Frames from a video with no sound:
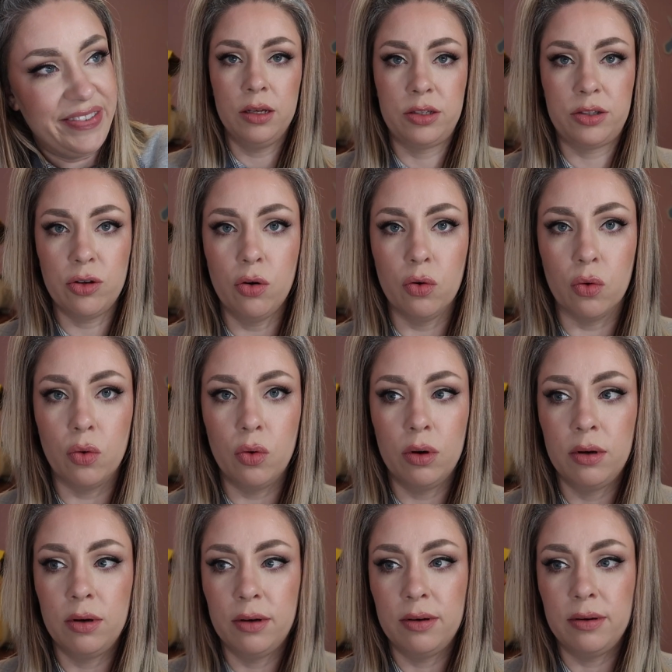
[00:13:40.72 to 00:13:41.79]
So,
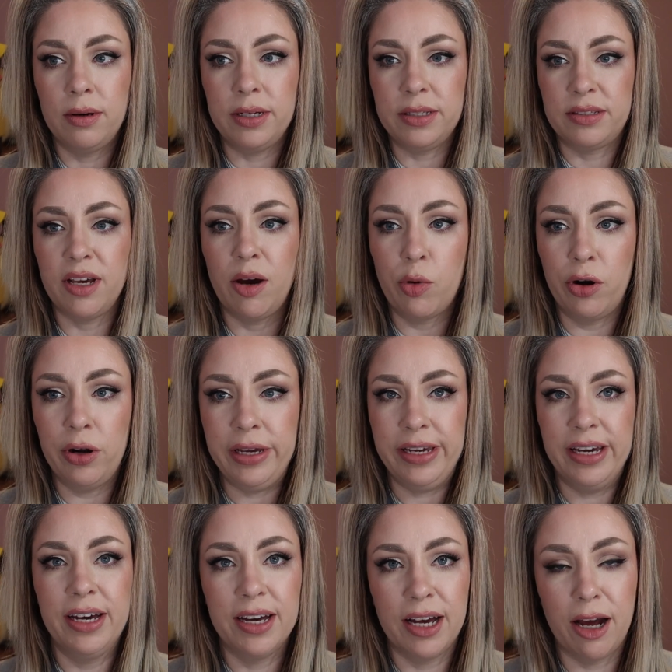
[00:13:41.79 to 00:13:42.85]
in summary,
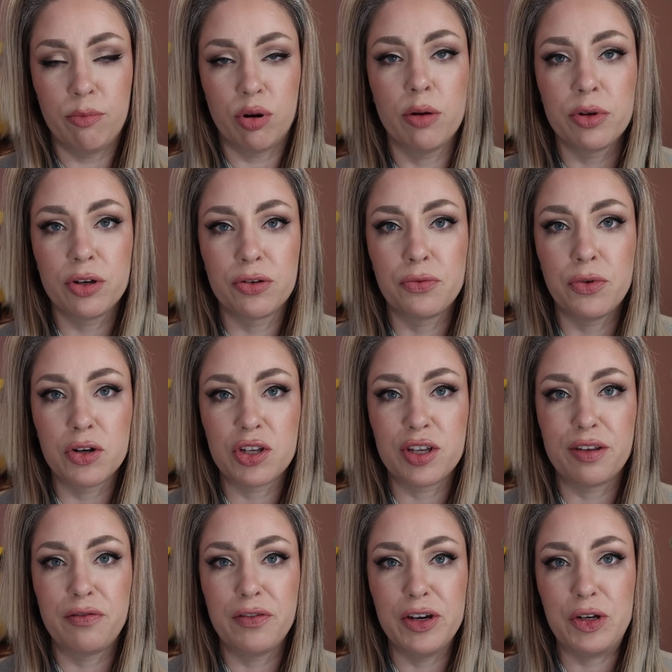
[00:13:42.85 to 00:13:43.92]
I'm probably going to watch
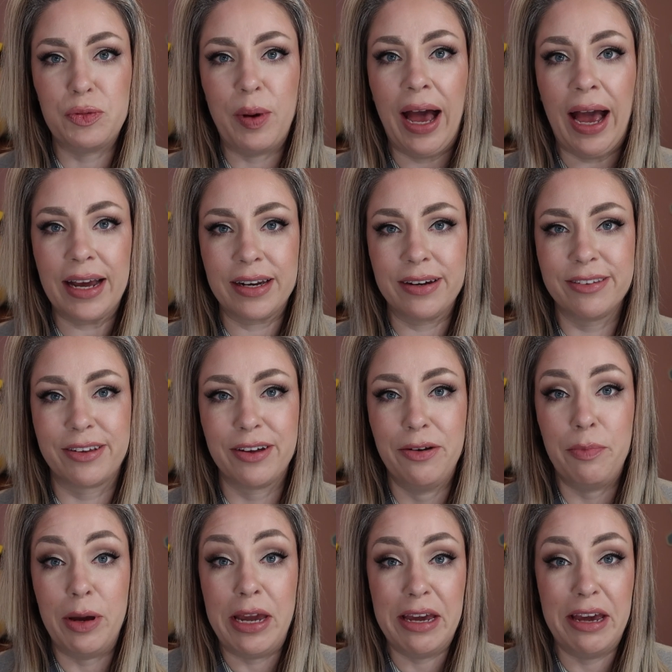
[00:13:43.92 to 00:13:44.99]
this footage back and it's going
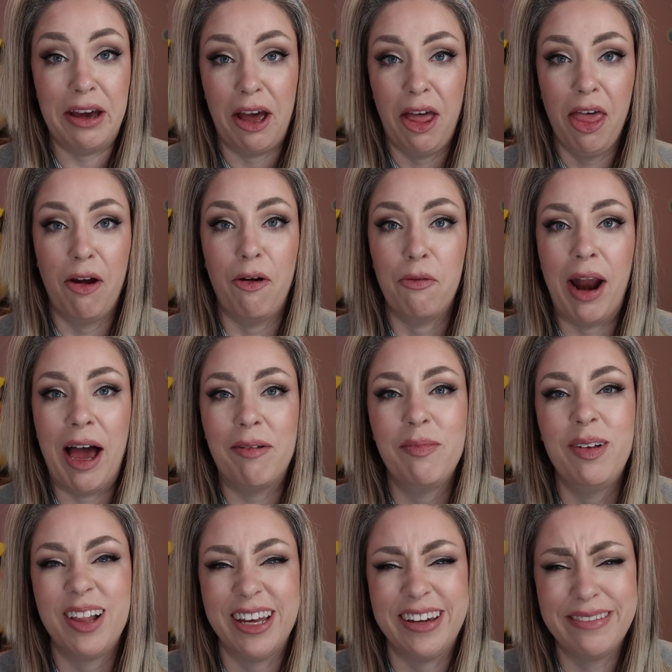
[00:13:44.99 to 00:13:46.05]
to be a
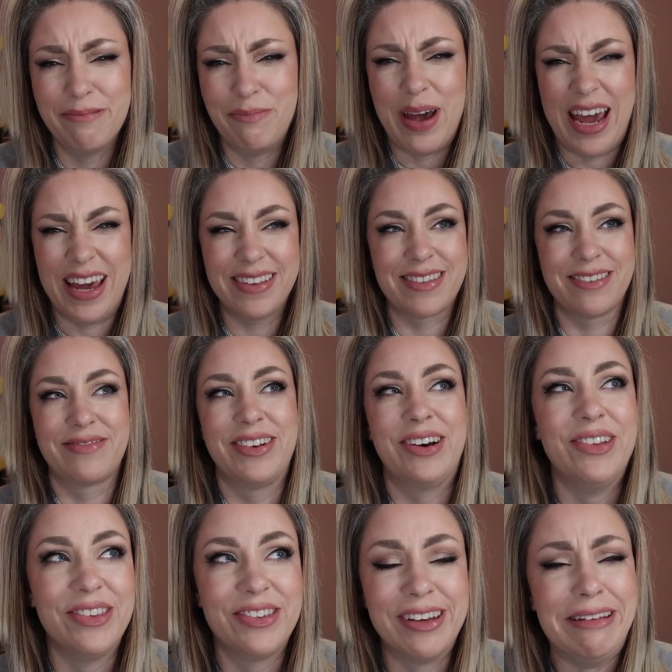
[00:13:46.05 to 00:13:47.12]
rambling mess of
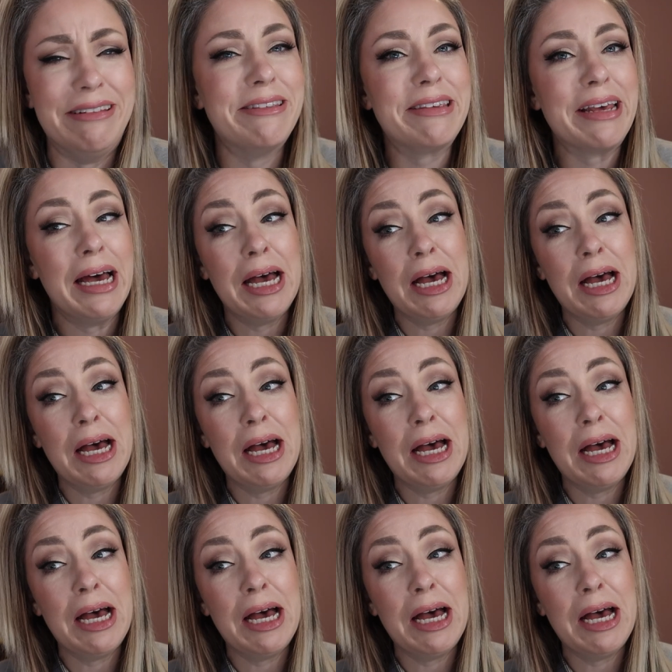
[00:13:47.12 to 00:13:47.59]
nonsense.